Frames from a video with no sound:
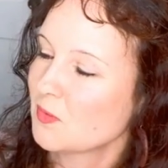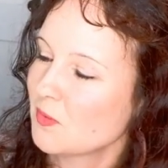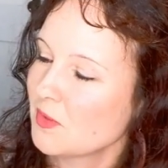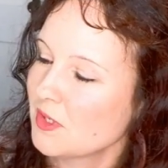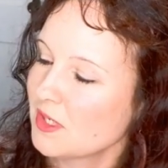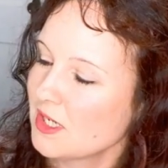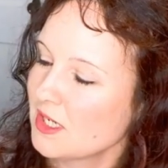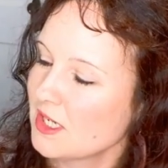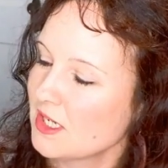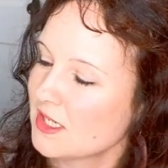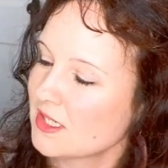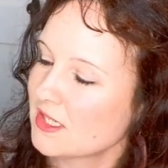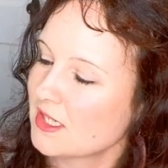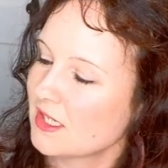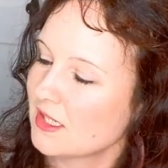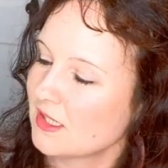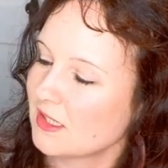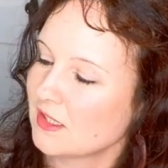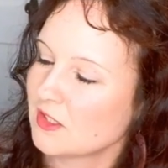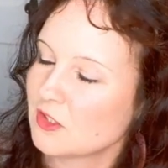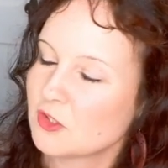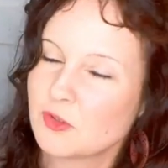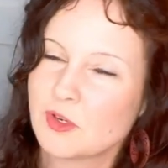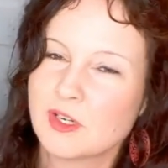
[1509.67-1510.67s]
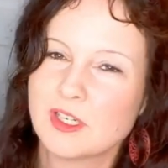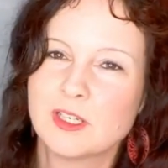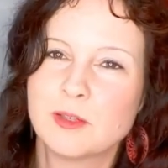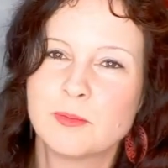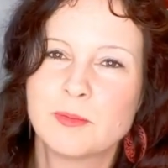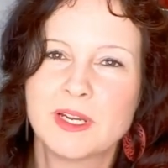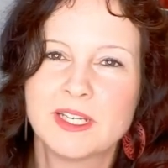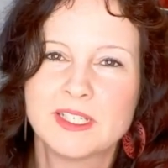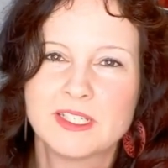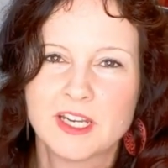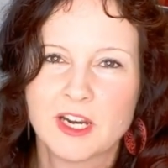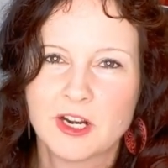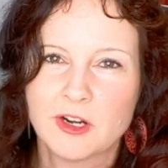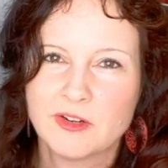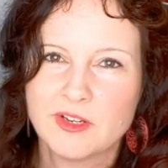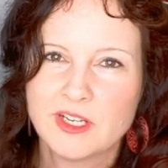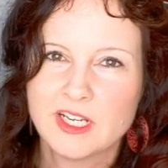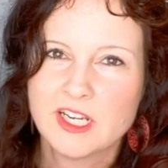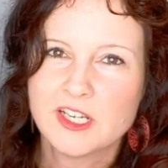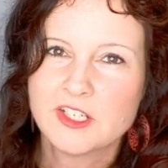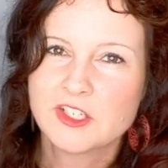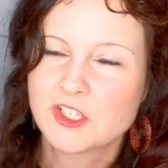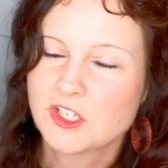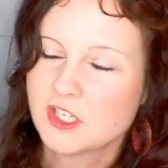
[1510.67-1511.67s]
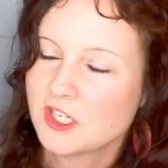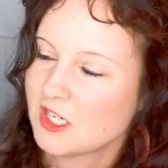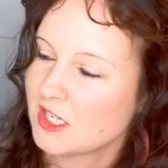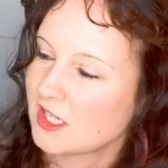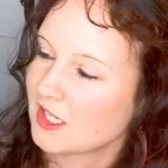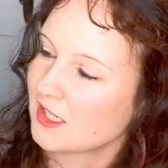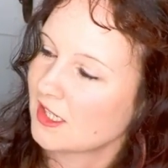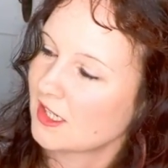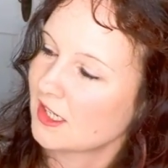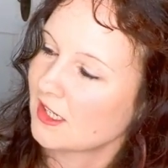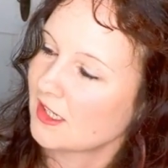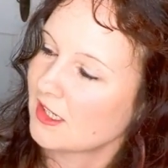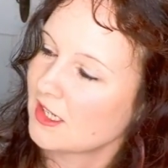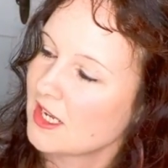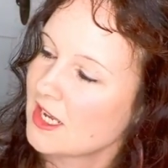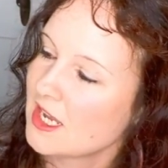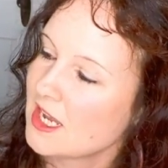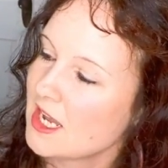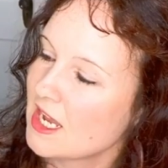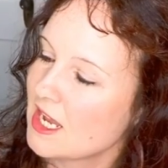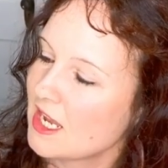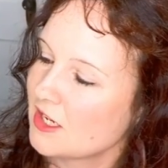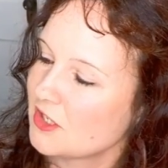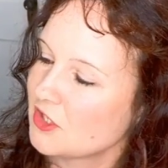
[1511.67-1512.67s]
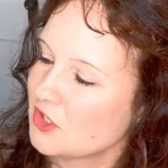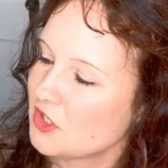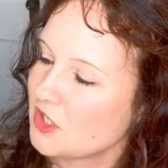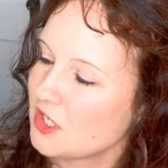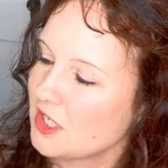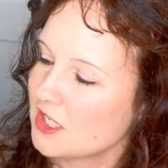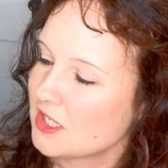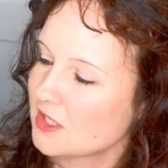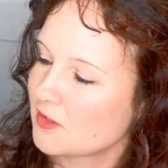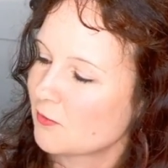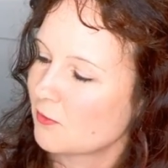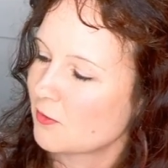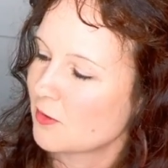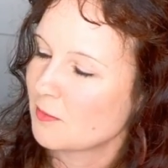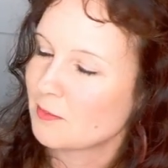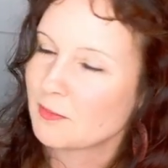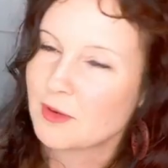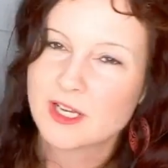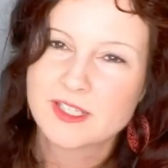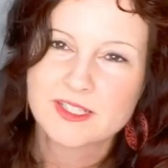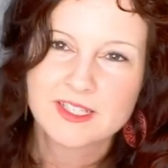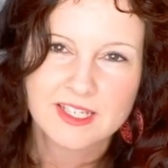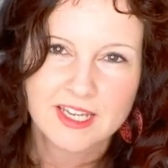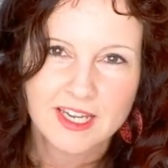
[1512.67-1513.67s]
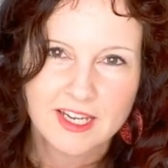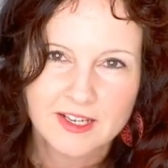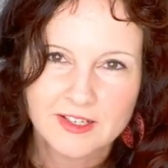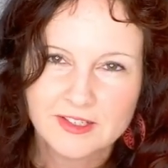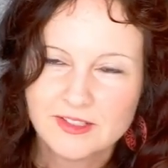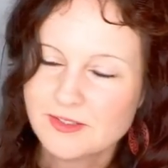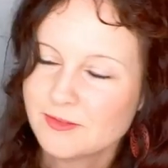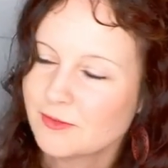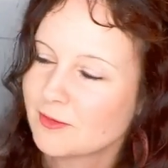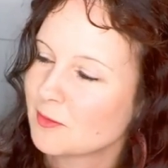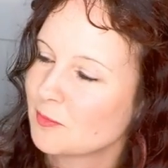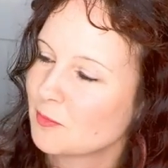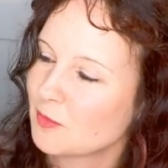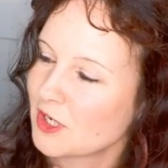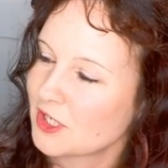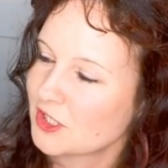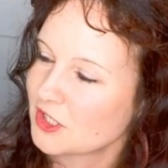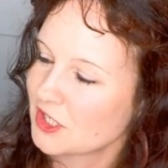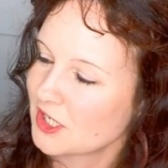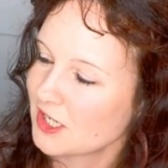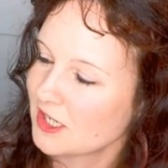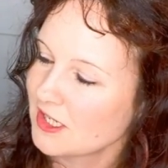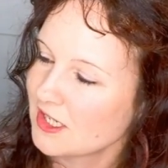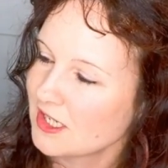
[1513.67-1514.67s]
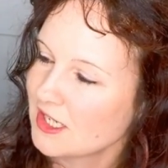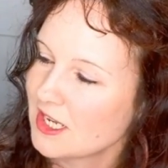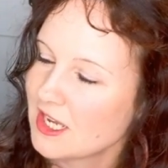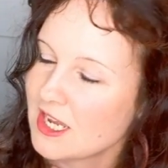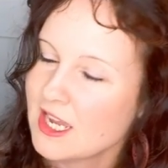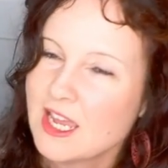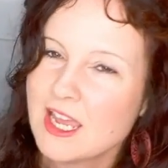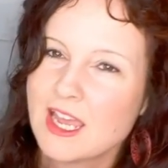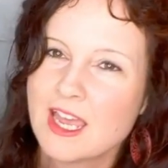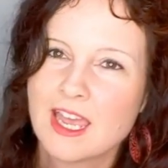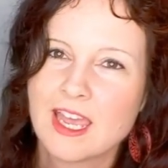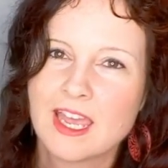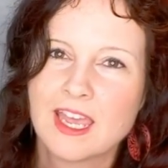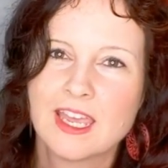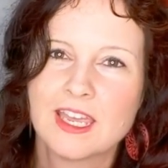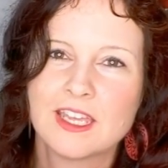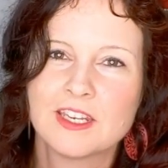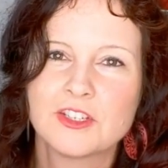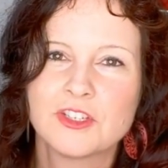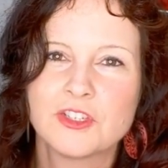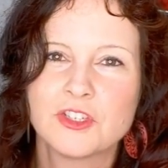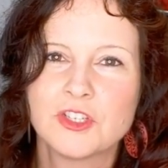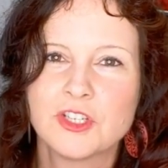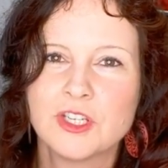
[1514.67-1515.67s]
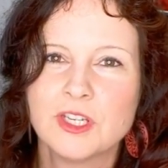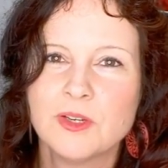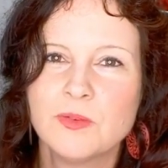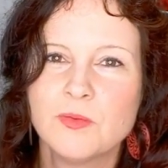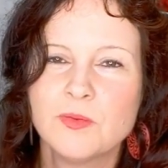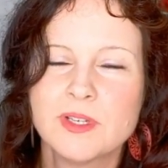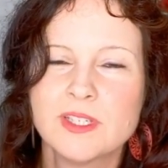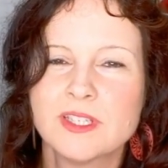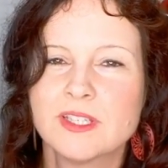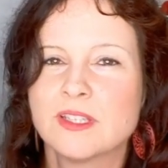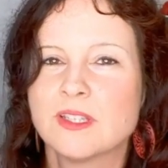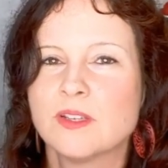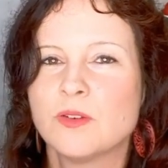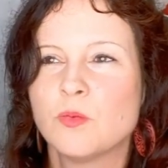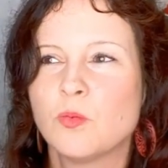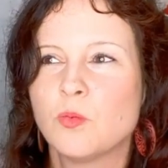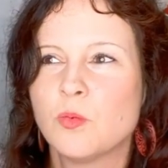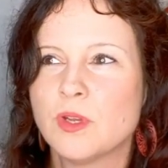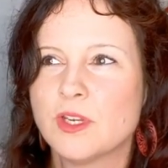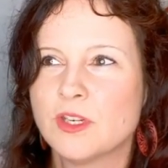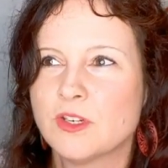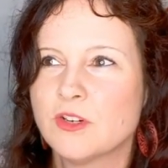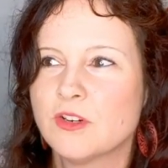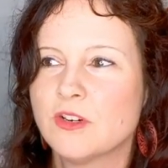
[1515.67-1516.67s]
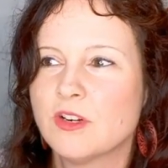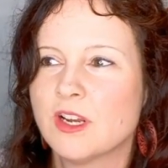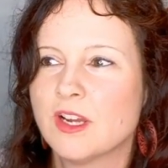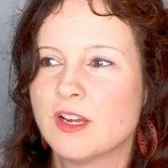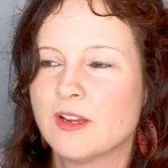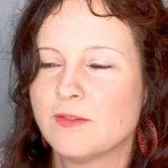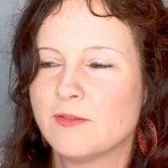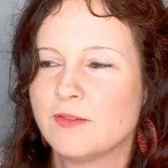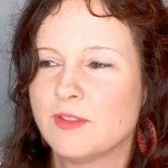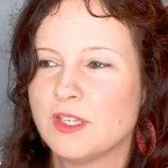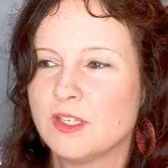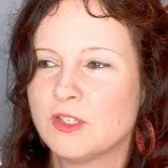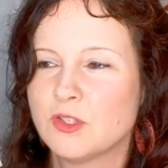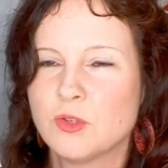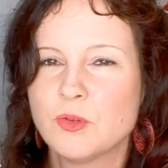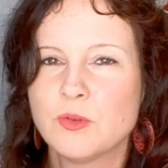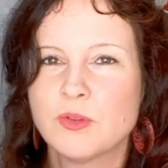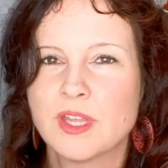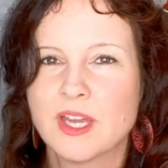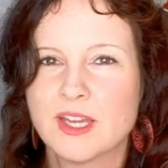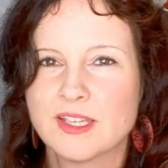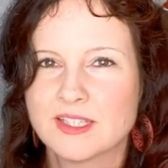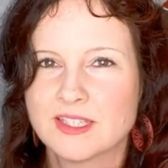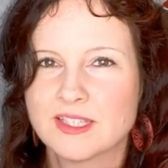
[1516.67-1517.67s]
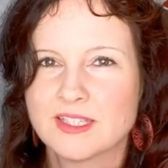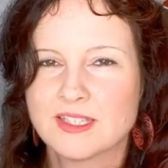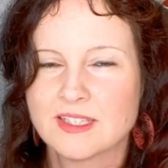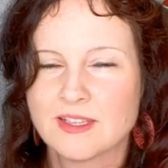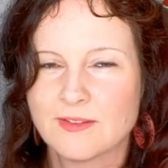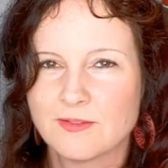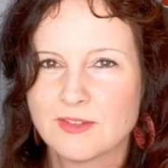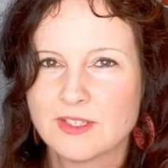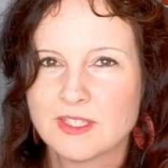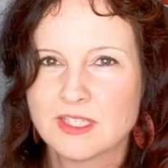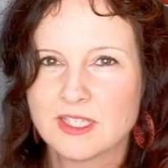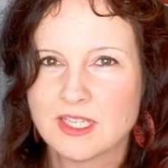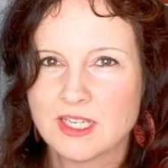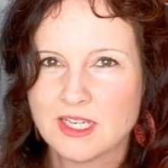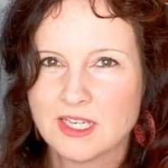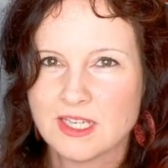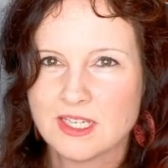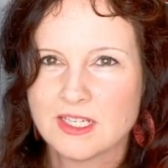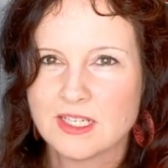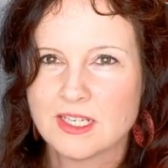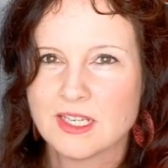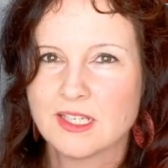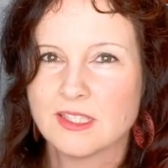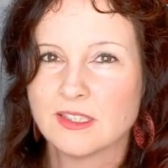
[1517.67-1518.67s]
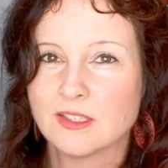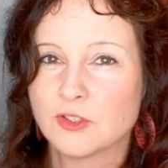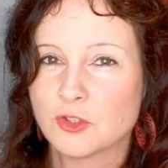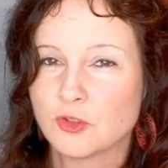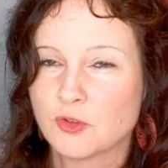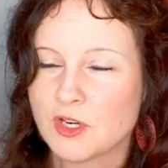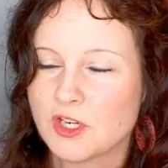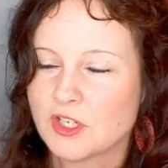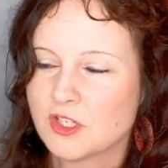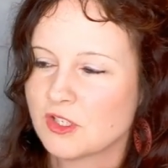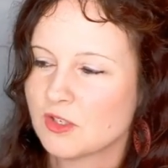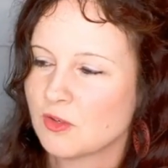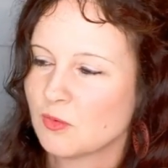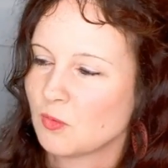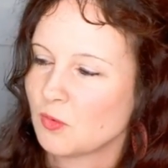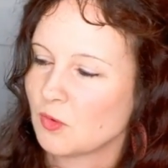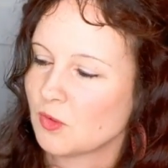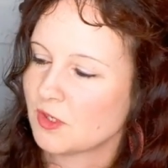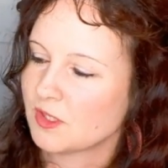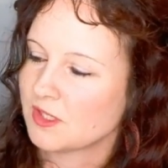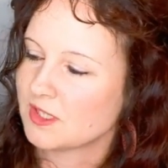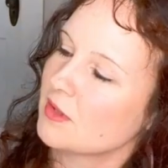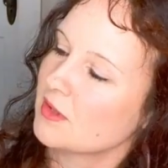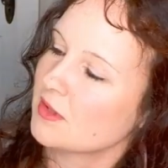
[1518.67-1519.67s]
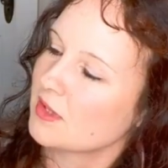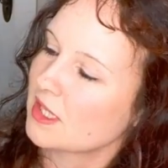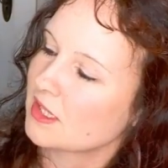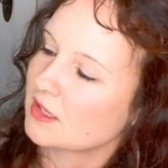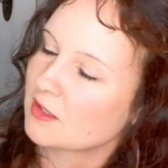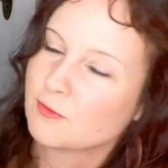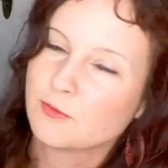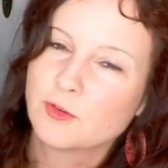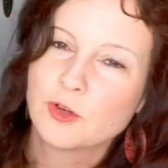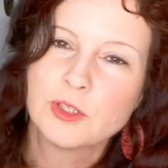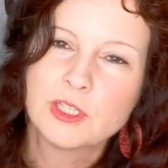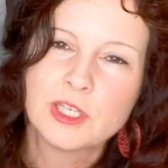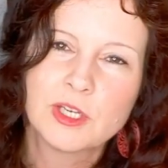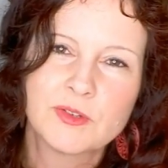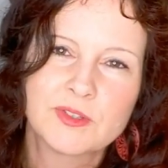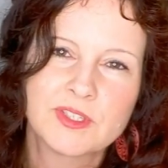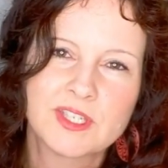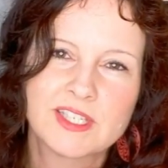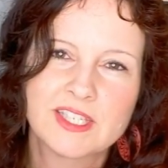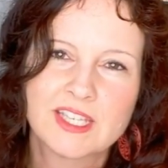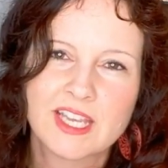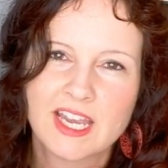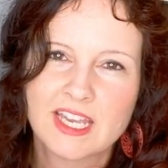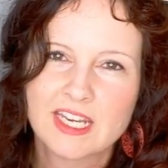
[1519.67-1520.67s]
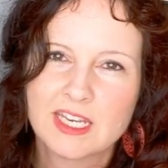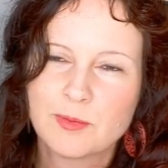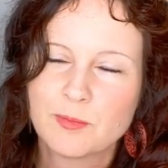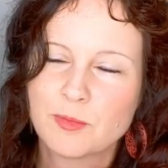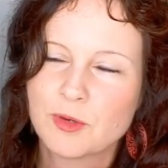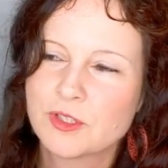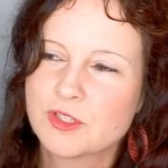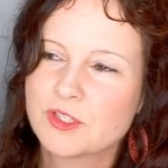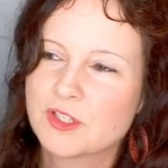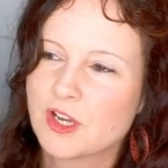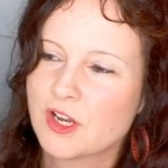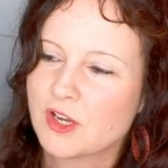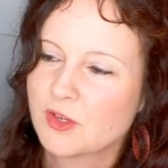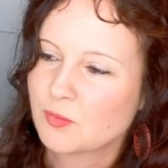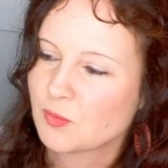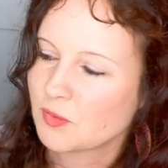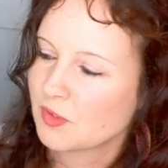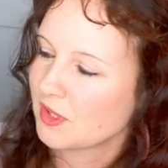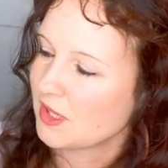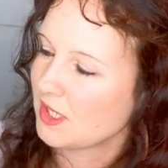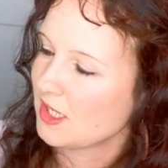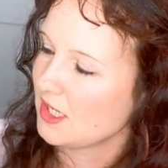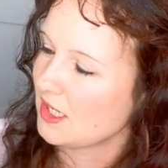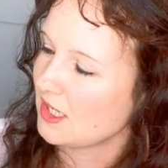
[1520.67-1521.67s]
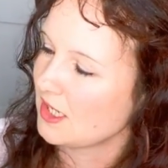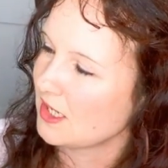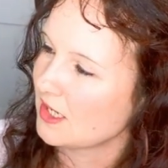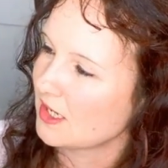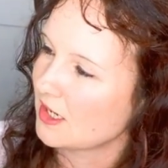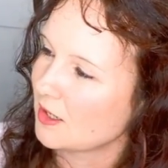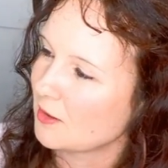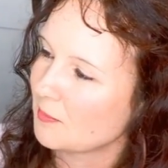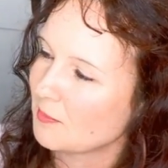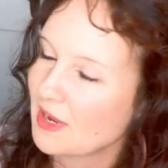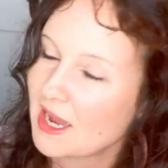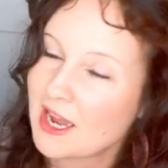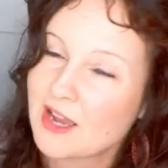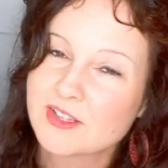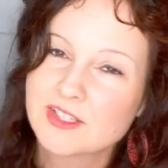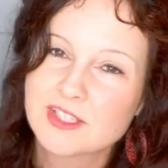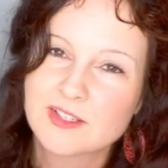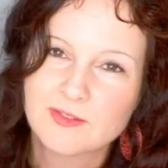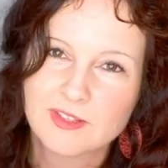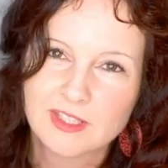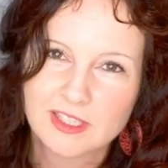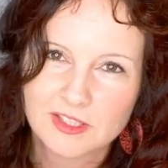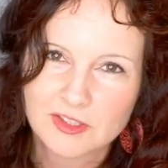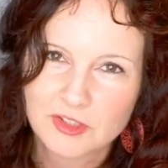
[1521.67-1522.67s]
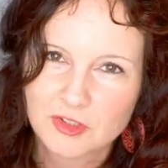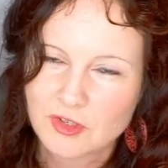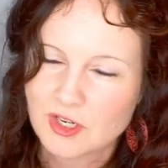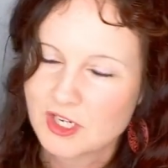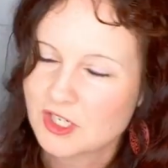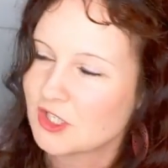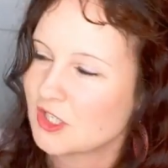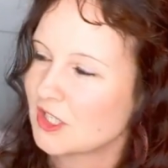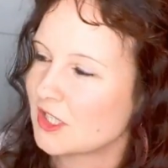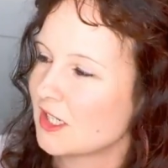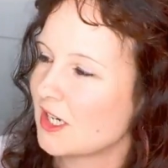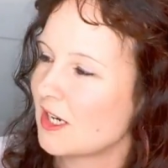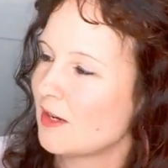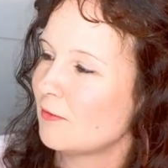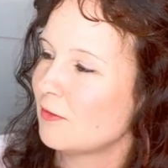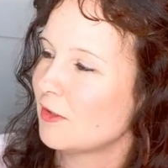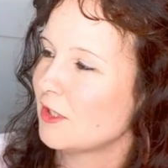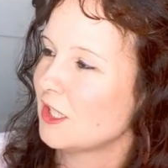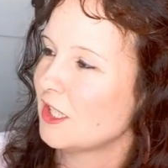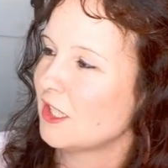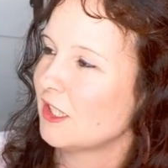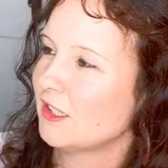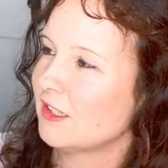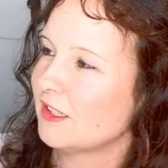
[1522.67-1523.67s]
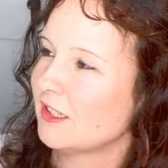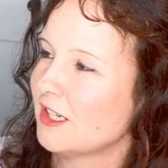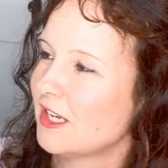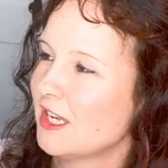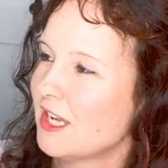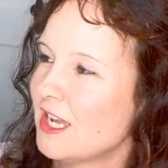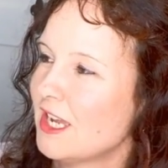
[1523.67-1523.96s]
one is illustrated by Daria Shnikina, and she is from Moscow, from Russia, and she was the winner of the 2017 Illustration Awards that the Folio Society puts on with the um, House of Illustration every year.